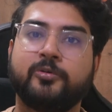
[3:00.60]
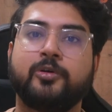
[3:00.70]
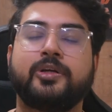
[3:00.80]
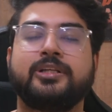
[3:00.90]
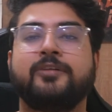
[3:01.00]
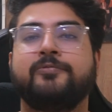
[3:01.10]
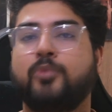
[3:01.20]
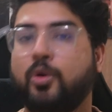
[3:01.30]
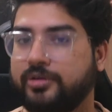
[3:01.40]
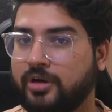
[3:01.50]
where you can give
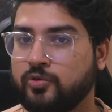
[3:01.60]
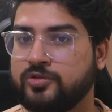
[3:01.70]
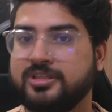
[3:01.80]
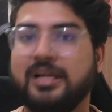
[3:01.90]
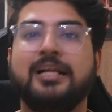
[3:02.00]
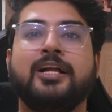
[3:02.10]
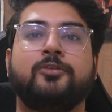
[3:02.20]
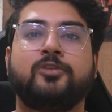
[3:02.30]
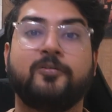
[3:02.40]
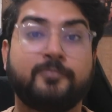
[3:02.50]
mock rounds.
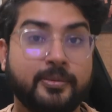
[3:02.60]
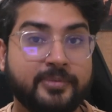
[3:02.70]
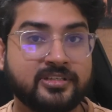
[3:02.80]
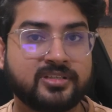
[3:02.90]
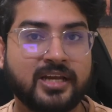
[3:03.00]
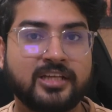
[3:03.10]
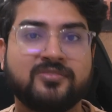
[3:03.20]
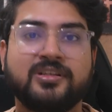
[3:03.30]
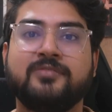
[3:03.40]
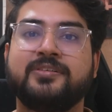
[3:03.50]
You have PrepInsta as
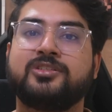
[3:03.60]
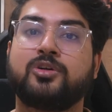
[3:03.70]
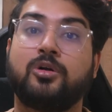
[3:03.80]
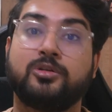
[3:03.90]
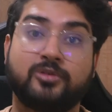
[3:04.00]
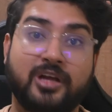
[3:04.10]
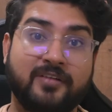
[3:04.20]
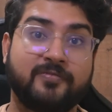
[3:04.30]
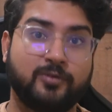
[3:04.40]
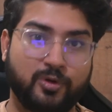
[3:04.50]
well, which also
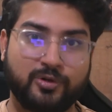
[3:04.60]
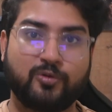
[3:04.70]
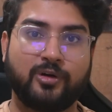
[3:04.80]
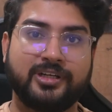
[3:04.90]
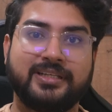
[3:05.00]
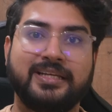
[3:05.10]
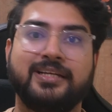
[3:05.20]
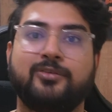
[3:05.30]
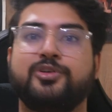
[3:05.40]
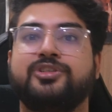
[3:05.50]
have good quality
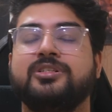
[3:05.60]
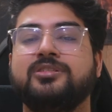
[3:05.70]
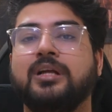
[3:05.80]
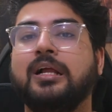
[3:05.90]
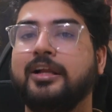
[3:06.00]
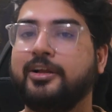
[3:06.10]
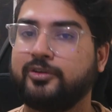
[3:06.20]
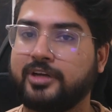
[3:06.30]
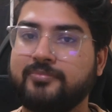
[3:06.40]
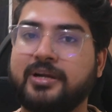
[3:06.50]
questions. So
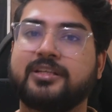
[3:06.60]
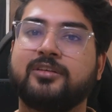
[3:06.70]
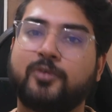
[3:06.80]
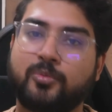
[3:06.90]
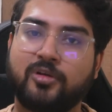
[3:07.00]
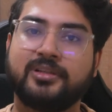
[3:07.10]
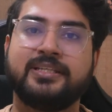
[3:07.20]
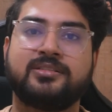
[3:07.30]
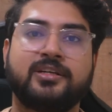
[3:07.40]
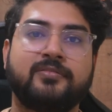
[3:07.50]
you can practice from all
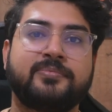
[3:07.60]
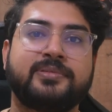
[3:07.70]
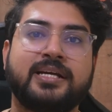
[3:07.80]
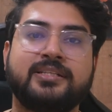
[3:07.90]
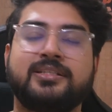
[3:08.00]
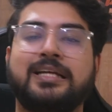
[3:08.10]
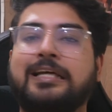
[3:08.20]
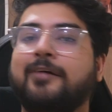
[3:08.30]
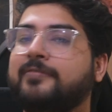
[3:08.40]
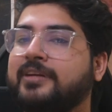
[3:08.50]
these three websites and
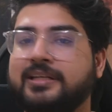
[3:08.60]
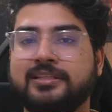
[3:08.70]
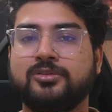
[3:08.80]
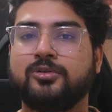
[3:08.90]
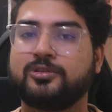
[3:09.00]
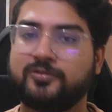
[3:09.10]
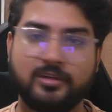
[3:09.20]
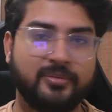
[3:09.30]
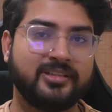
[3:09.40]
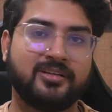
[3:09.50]
every resource will
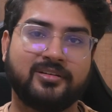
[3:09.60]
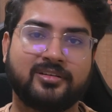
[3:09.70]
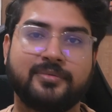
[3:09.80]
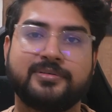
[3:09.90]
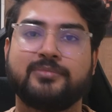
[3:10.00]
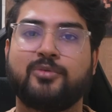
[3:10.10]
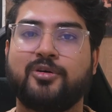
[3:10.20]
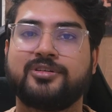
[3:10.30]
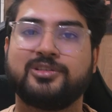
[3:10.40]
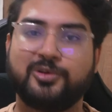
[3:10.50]
be in the description
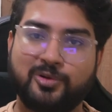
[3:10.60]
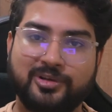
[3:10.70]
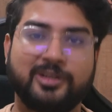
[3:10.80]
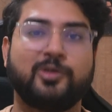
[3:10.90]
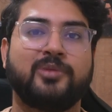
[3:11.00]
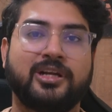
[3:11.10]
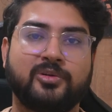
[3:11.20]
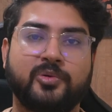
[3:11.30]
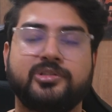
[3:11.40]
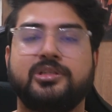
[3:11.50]
box. You don't need to make
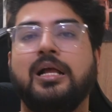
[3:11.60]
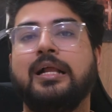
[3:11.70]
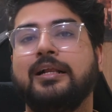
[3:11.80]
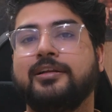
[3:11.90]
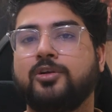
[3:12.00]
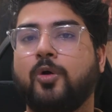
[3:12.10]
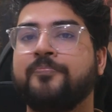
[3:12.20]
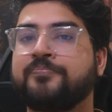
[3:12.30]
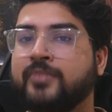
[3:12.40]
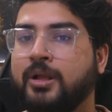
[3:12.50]
notes. So
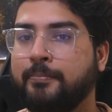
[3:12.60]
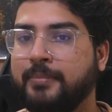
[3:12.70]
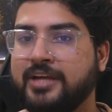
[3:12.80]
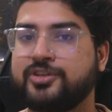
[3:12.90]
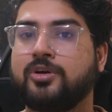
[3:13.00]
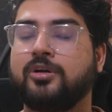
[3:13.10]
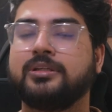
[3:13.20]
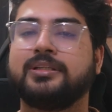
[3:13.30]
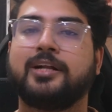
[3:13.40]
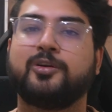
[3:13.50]
make sure
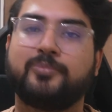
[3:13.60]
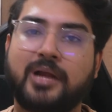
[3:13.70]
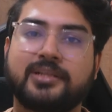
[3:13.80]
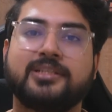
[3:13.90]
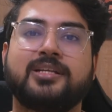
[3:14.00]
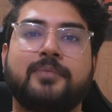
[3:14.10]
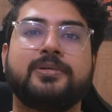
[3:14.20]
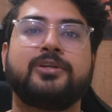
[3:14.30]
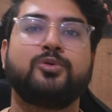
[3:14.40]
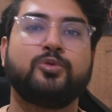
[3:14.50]
that you practice
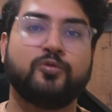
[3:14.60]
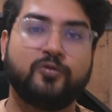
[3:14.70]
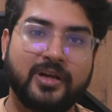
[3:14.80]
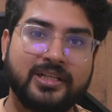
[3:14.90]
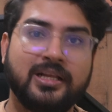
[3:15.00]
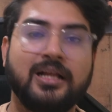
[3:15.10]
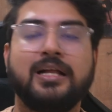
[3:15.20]
aptitude well